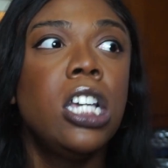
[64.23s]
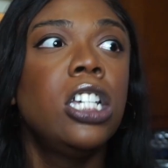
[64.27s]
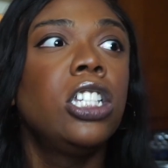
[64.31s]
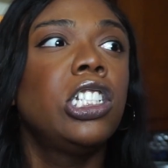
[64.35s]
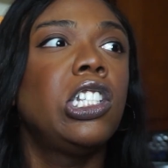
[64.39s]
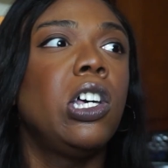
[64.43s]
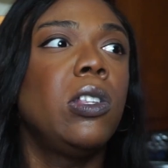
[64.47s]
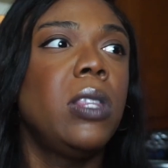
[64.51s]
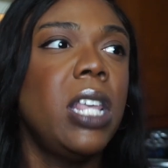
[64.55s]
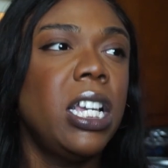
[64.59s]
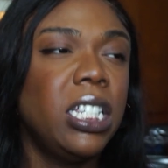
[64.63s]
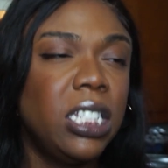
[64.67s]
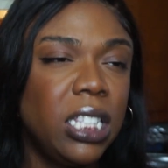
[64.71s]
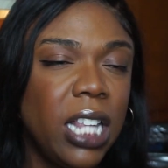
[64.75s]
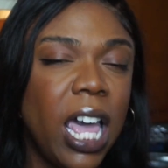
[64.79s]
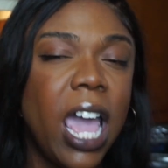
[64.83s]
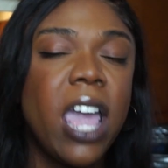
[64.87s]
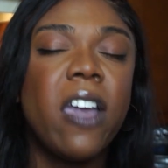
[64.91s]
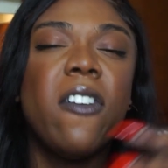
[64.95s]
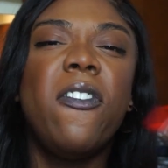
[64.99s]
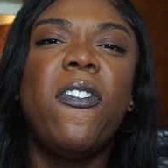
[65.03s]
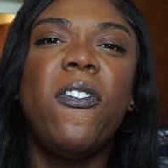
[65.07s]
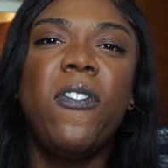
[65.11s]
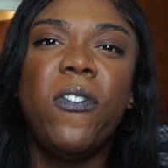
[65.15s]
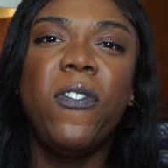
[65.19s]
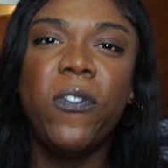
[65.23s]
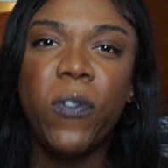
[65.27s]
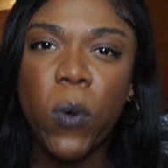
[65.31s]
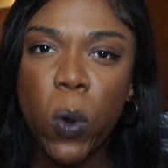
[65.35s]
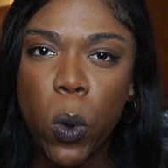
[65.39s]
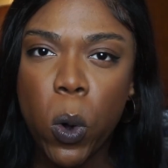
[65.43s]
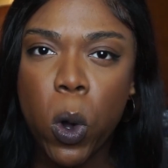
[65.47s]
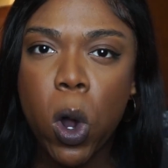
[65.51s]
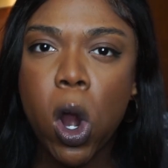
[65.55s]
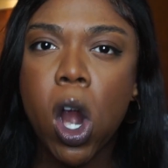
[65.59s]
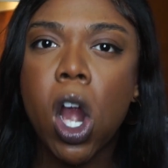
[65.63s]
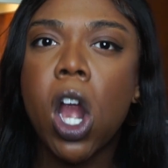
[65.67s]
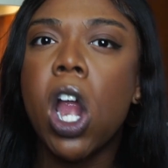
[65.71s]
So that's like
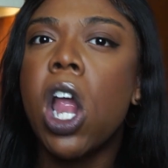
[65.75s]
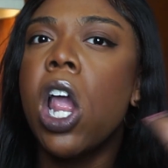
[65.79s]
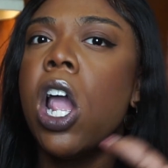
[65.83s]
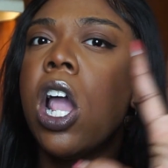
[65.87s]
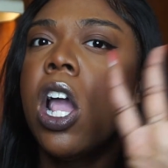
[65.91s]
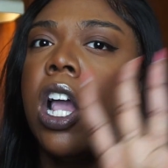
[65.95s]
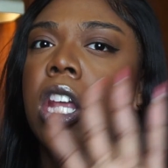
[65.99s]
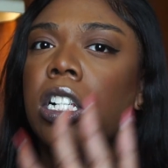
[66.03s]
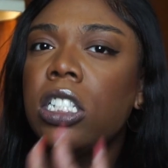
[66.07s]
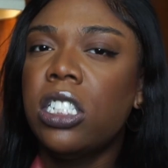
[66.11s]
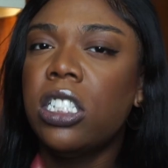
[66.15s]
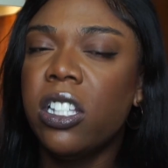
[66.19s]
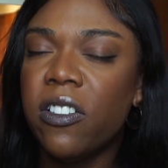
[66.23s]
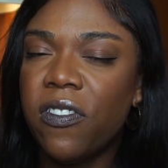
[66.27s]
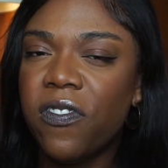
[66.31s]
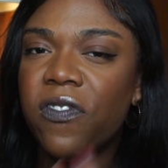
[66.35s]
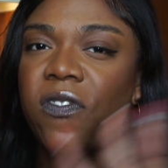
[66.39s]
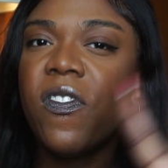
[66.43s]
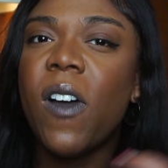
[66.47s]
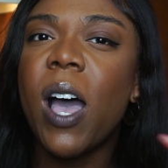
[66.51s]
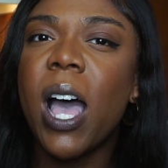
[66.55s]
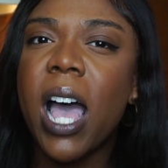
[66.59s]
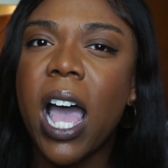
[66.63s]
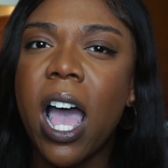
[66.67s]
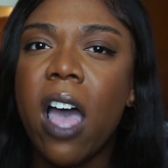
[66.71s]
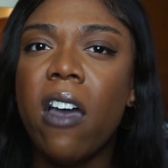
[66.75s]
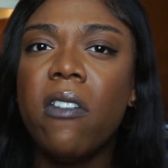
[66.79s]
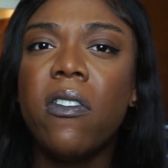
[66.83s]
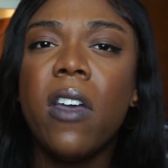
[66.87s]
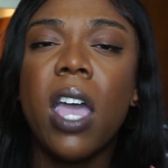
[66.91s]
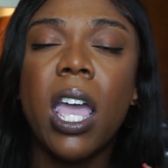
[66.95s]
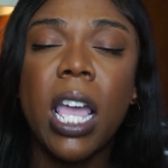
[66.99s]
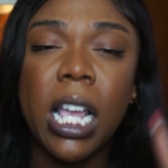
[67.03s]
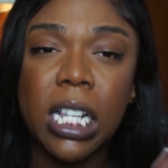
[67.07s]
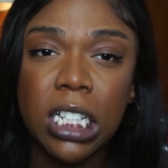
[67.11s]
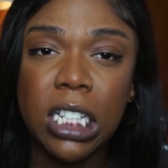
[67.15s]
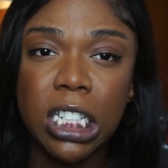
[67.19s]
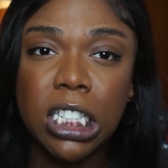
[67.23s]
4 to
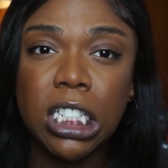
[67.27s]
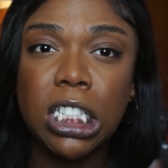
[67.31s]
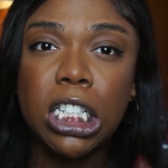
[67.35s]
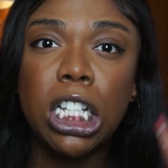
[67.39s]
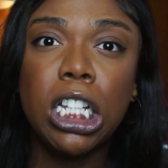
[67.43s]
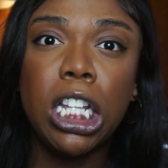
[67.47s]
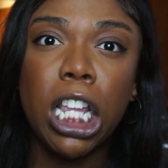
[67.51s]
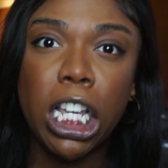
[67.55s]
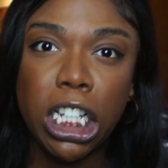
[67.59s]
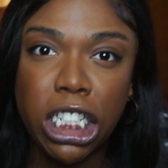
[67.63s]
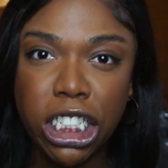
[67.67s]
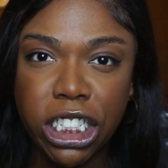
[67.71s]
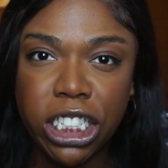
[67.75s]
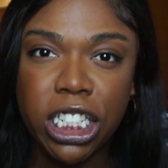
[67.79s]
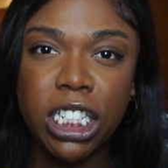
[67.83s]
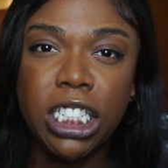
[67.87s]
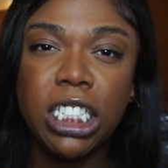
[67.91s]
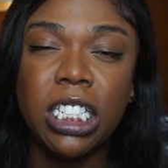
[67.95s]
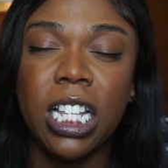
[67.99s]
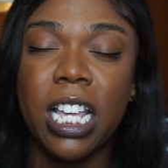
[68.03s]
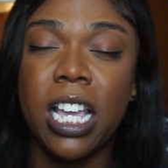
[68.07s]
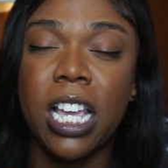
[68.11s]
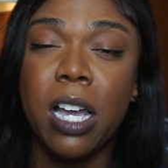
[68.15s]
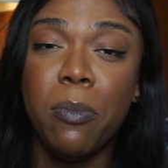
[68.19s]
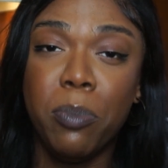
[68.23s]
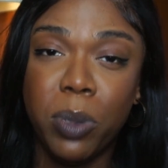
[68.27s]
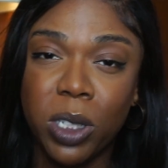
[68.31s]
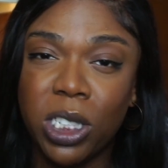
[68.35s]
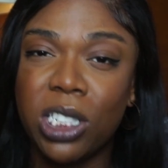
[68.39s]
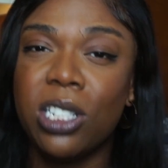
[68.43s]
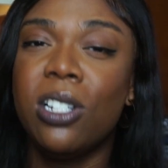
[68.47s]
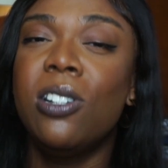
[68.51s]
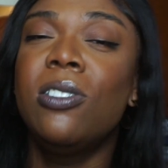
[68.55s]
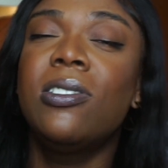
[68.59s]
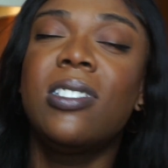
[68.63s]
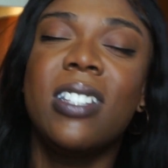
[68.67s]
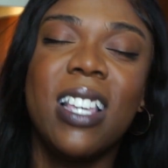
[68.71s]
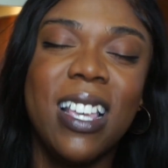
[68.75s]
5 installations
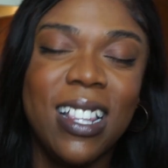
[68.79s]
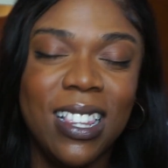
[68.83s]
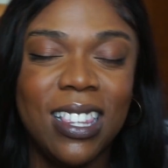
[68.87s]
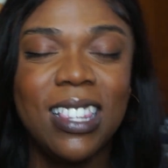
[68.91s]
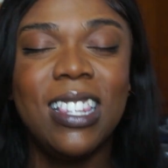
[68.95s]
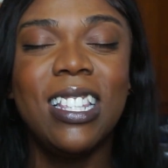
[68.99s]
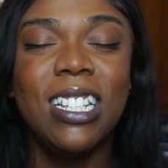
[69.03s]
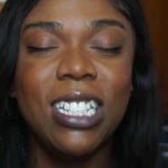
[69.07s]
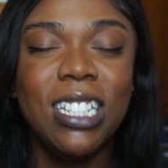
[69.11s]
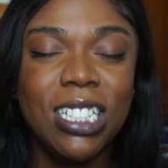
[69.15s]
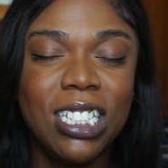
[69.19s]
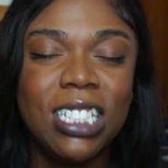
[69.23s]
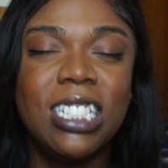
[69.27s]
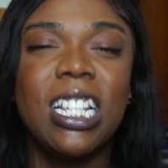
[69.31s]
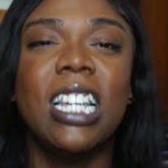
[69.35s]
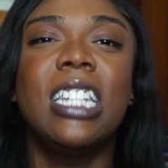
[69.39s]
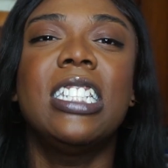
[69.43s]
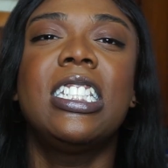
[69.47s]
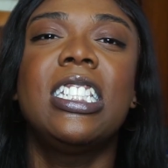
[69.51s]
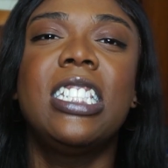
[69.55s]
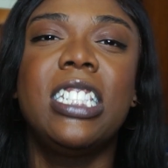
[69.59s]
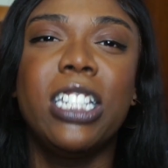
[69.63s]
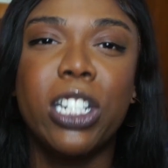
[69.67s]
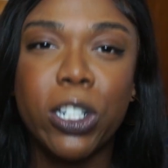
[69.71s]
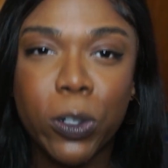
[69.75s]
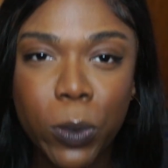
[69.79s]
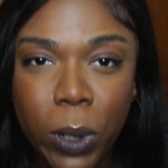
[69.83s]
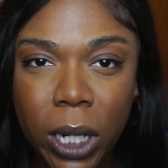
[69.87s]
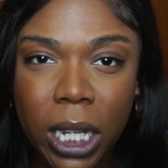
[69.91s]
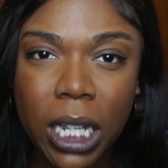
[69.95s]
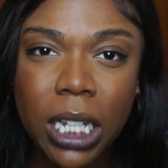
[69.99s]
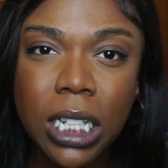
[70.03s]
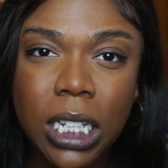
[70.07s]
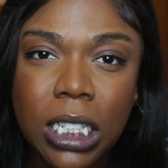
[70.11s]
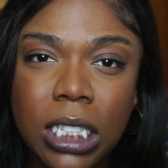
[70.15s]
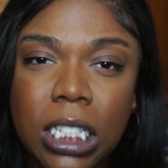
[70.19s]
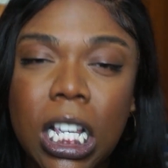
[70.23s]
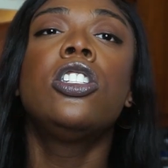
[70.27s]
episodes in this
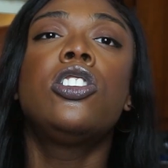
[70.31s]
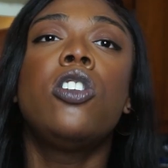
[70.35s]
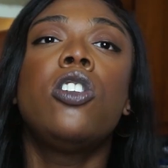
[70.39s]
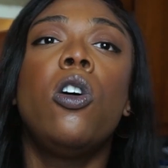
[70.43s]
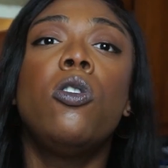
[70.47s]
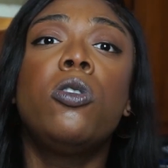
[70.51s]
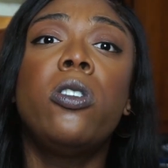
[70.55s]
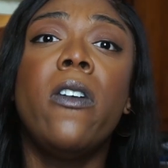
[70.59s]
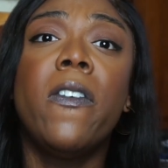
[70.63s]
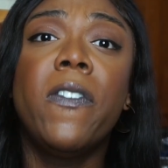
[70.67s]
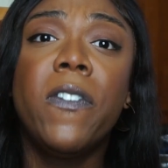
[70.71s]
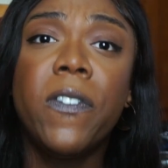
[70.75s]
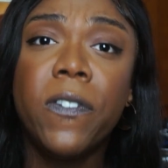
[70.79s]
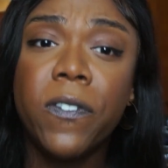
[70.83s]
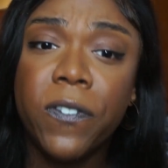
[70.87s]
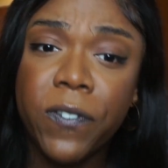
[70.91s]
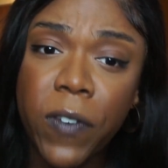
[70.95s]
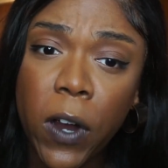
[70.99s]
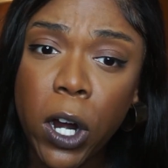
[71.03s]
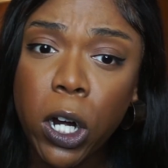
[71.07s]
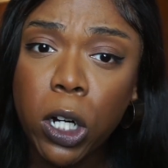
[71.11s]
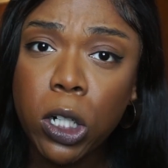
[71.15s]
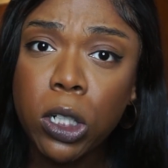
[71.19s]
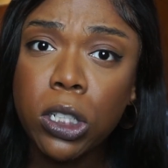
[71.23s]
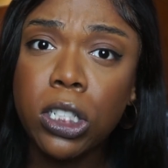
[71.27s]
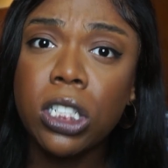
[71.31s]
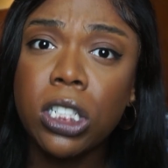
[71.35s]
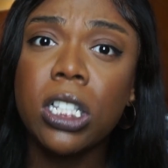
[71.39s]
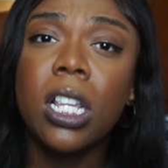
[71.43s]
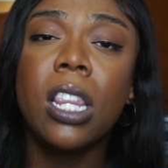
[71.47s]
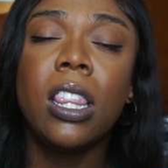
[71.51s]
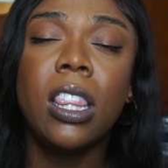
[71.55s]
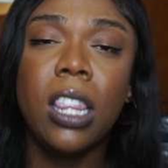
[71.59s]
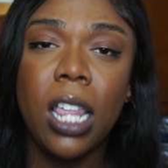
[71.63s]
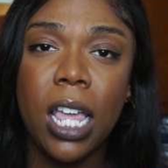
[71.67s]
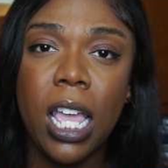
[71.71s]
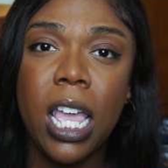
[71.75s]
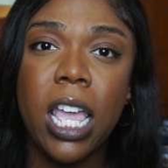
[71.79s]
series. So the first
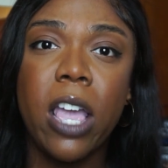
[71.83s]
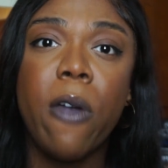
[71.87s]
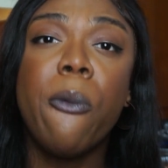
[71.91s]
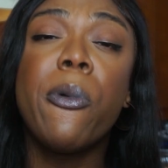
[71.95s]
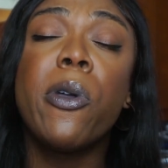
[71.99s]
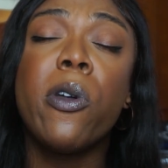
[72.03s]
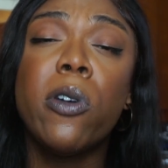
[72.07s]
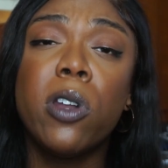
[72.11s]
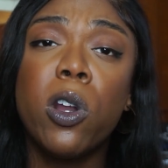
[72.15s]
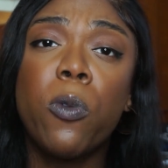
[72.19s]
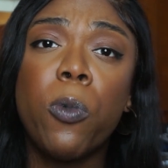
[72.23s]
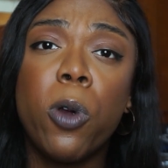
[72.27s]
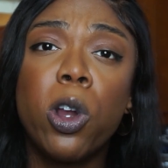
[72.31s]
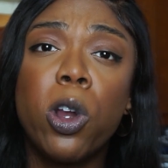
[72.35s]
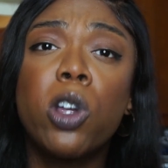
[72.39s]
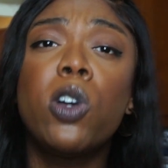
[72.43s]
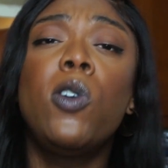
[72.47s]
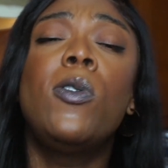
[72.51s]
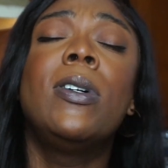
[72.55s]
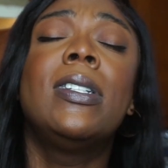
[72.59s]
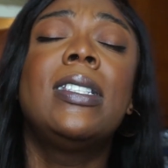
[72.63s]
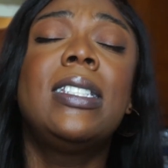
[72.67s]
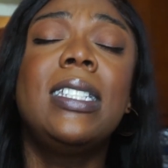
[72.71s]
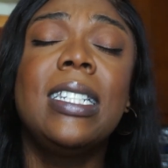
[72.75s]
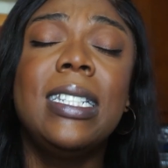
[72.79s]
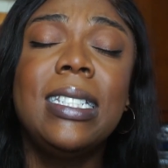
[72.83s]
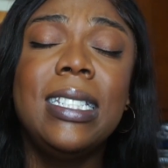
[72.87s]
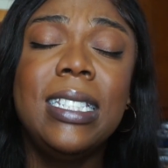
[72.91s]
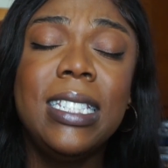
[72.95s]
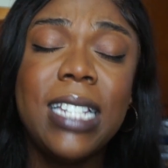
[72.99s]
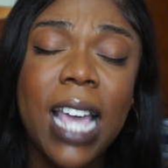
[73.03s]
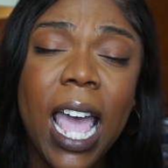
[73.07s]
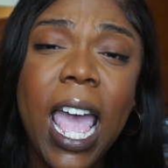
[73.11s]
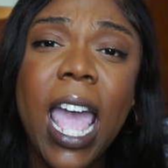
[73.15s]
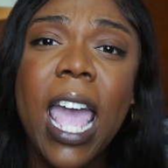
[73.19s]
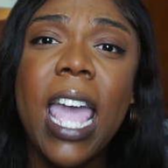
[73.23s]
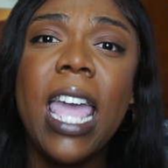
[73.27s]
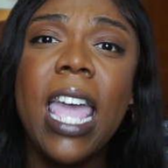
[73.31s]
thing we're going to work on
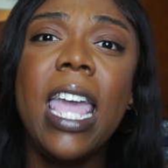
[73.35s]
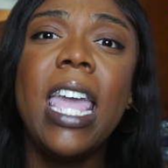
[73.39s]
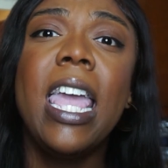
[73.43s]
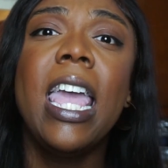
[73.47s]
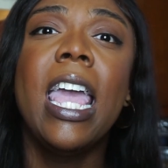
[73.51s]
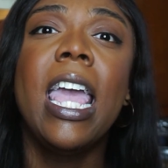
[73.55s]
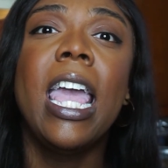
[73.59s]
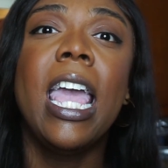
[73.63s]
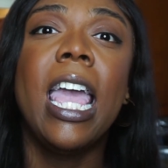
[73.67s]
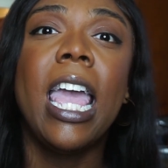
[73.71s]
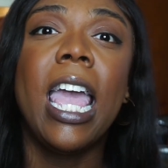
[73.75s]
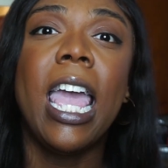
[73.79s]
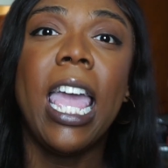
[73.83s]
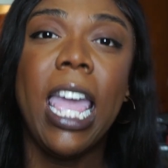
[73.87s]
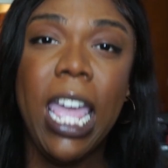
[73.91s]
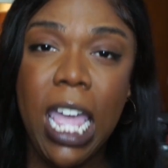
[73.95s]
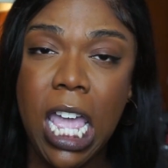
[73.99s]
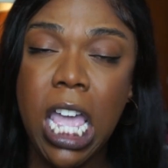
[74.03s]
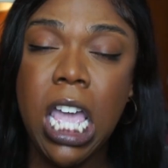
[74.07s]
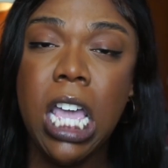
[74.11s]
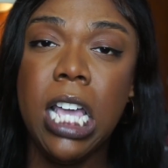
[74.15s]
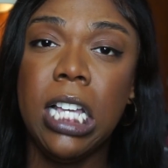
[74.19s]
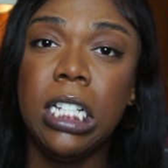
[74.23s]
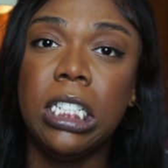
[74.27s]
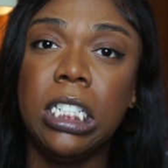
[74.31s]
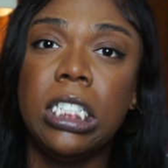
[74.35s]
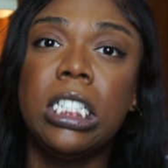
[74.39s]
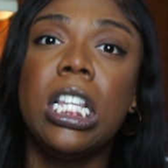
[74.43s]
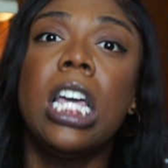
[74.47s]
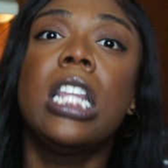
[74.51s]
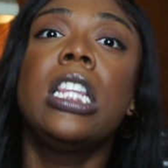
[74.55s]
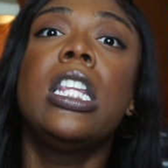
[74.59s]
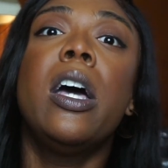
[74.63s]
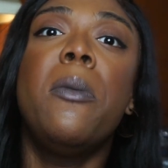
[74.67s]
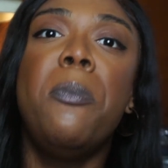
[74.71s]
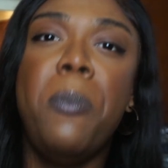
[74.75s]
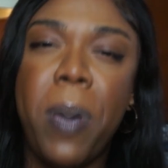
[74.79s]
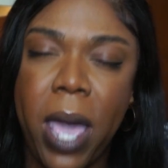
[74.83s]
today is
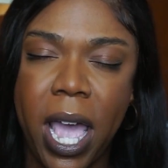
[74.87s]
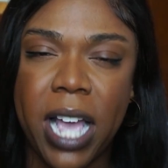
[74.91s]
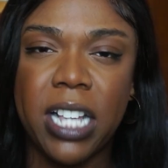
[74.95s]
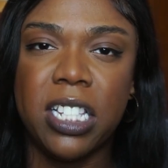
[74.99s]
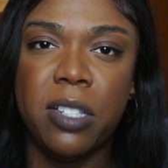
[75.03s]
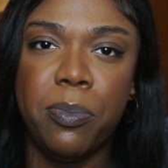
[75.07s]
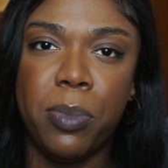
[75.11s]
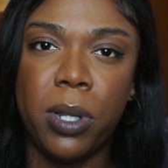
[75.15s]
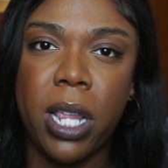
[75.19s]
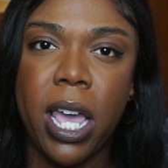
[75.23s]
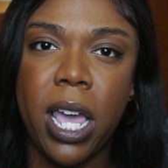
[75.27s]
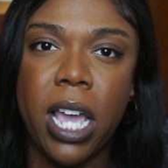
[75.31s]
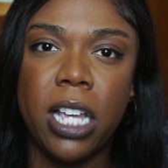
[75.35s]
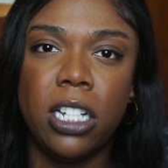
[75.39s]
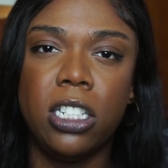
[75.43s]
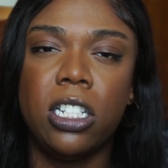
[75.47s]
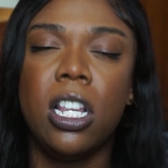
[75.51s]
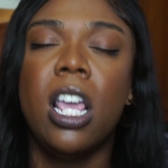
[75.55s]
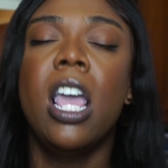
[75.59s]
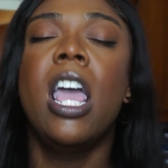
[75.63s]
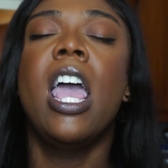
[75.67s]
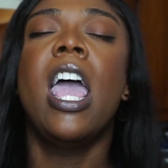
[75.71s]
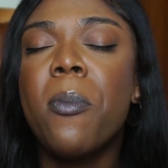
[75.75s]
the backsplash.